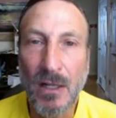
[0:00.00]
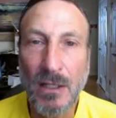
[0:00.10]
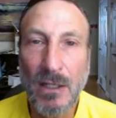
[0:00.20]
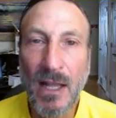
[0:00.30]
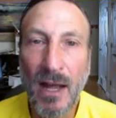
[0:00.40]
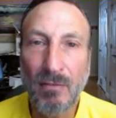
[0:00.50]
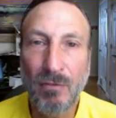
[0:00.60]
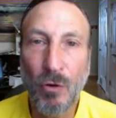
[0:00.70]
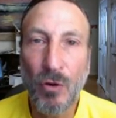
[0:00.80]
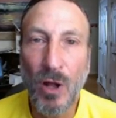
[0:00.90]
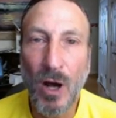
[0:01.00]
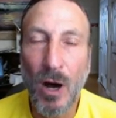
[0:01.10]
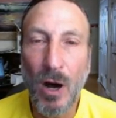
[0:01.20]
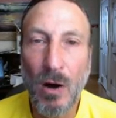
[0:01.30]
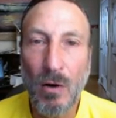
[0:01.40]
level
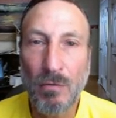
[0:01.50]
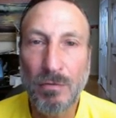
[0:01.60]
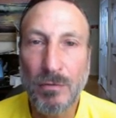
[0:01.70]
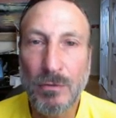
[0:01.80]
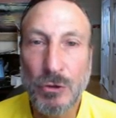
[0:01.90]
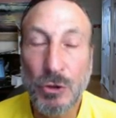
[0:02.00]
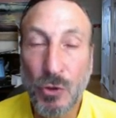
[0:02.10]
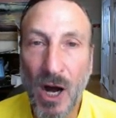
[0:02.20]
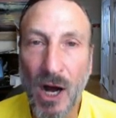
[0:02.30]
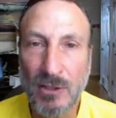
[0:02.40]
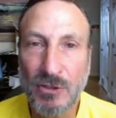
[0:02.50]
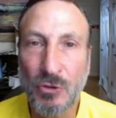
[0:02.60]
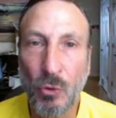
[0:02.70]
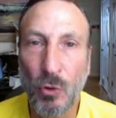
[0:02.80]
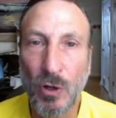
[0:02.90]
of
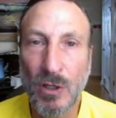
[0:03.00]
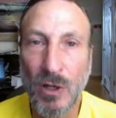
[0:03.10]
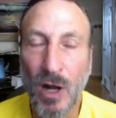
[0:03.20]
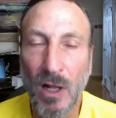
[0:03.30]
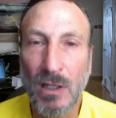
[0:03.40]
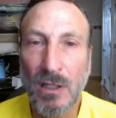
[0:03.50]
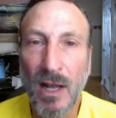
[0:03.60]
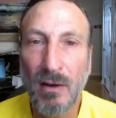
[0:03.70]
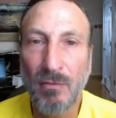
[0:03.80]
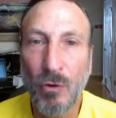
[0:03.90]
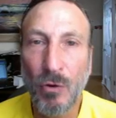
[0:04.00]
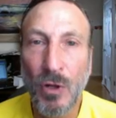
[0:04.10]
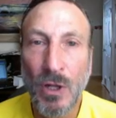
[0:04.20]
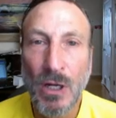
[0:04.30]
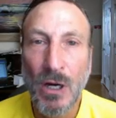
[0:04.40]
trust or a
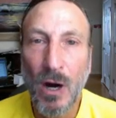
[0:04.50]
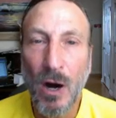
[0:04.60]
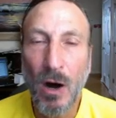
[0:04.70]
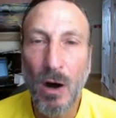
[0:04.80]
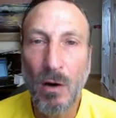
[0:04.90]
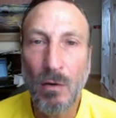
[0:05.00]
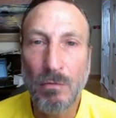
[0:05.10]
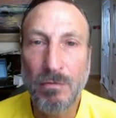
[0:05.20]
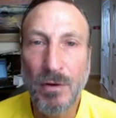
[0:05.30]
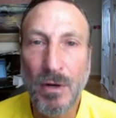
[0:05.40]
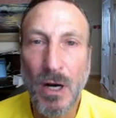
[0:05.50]
level of